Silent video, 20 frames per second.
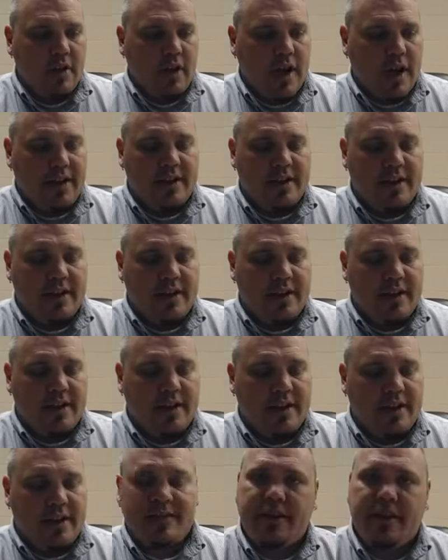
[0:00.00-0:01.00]
I
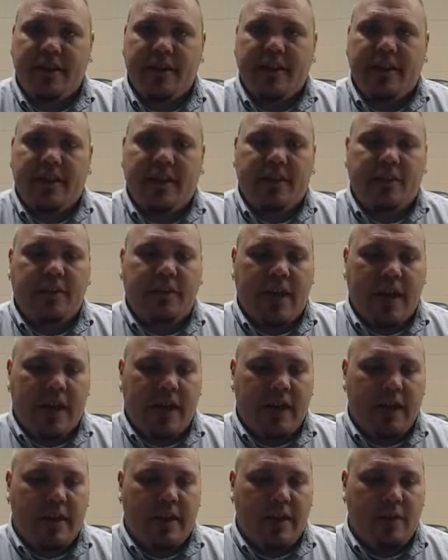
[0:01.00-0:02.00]
decided
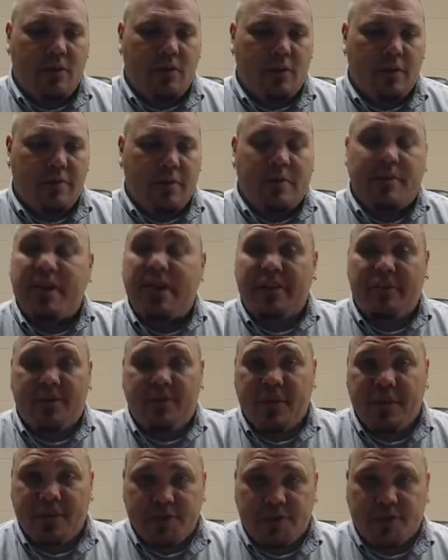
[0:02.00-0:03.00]
that it would be
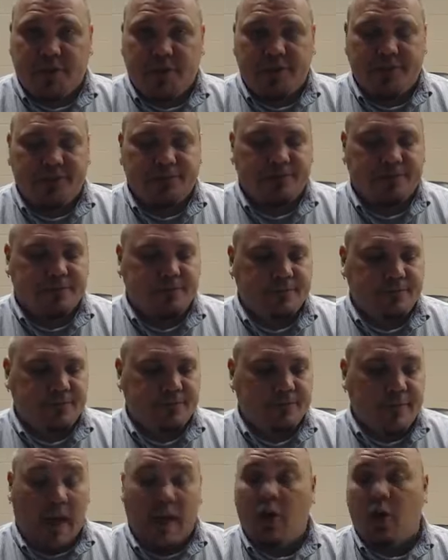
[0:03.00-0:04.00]
beneficial,
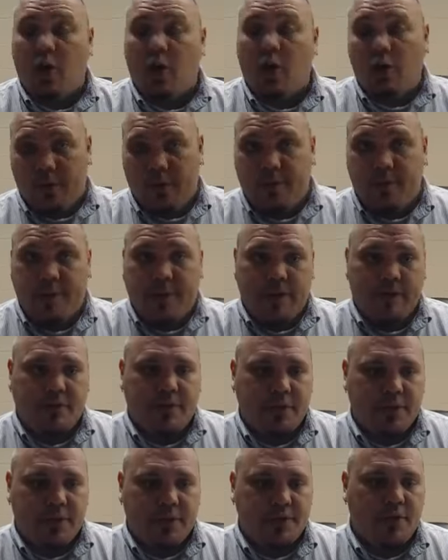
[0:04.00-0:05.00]
I hope it would be
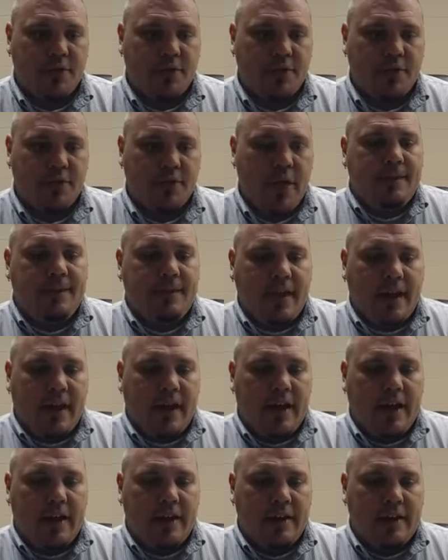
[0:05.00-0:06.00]
beneficial,
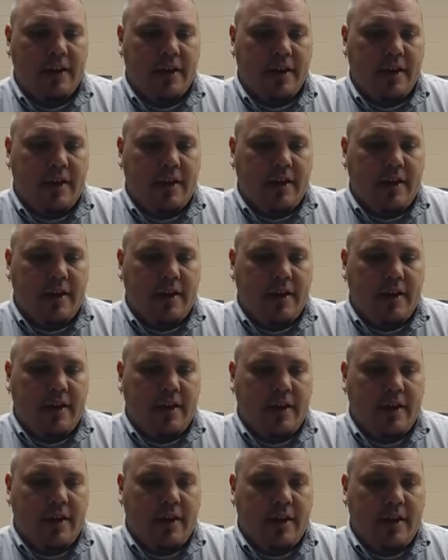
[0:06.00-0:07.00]
that
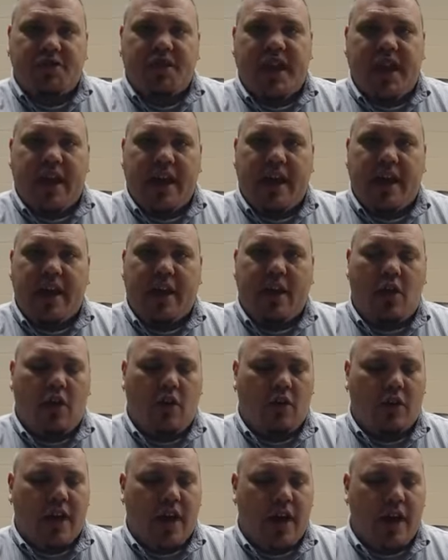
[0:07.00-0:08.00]
each day
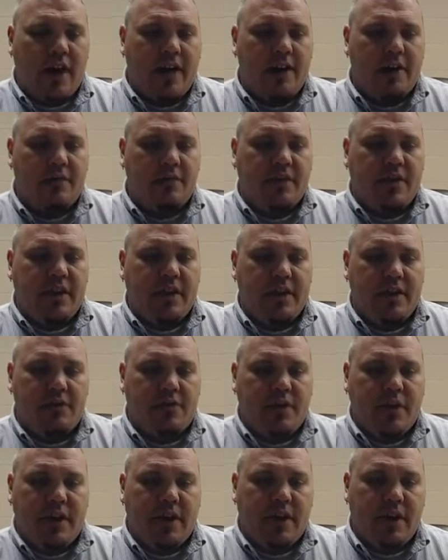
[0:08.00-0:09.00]
I'll kind of
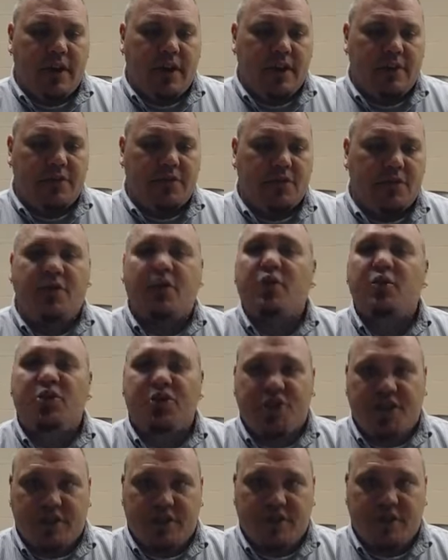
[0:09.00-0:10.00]
give a
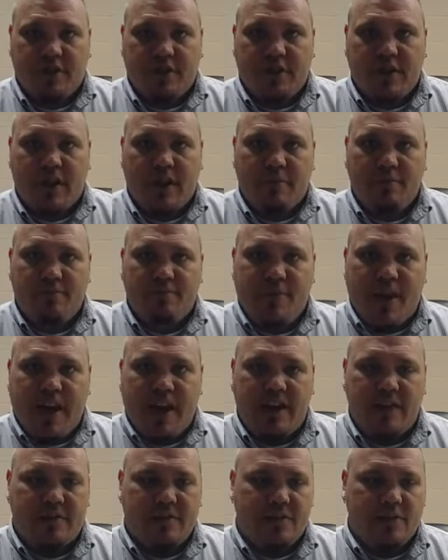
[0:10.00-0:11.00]
devotion
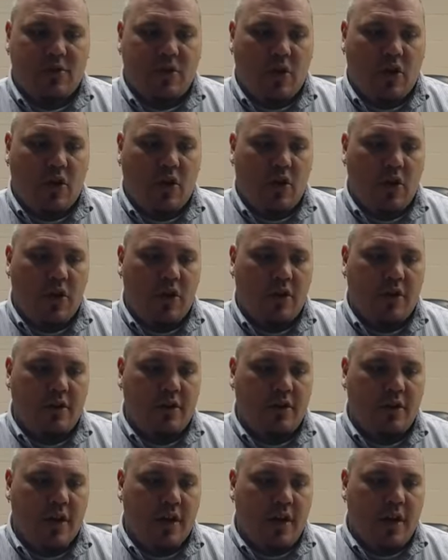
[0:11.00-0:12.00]
based on